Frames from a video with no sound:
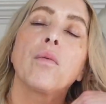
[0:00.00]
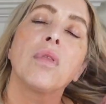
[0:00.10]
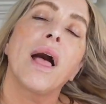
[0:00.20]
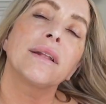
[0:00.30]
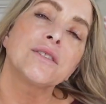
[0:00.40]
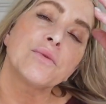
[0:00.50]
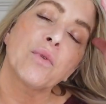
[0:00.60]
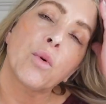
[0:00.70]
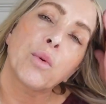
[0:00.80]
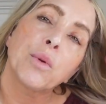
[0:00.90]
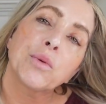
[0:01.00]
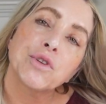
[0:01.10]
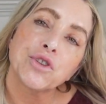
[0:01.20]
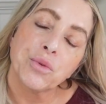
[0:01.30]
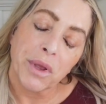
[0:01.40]
Lots of what we were
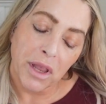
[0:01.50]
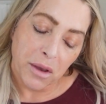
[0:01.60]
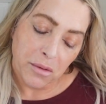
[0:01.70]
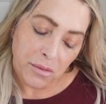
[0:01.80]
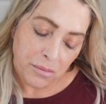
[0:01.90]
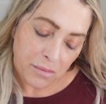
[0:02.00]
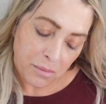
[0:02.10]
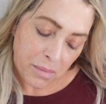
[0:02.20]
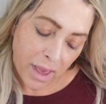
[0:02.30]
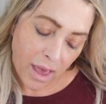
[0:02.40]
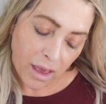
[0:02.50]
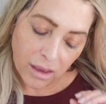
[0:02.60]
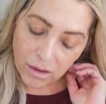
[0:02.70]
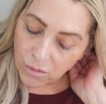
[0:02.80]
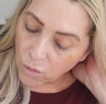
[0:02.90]
doing
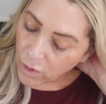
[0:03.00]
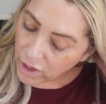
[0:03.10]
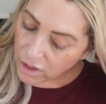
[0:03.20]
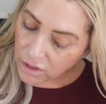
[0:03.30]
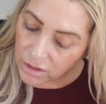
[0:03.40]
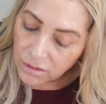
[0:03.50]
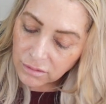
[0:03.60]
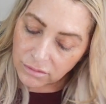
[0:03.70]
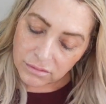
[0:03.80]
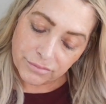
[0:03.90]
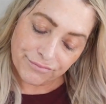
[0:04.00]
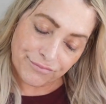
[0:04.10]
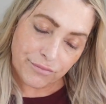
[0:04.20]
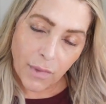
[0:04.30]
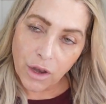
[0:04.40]
back when,
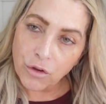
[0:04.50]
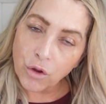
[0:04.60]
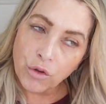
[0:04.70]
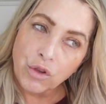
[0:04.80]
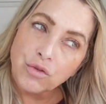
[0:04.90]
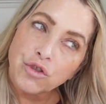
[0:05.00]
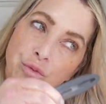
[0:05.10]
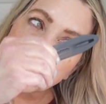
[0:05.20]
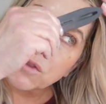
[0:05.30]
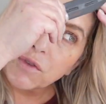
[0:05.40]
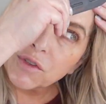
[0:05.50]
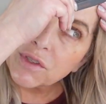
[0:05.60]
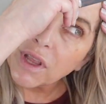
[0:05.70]
I don't know, YouTube was first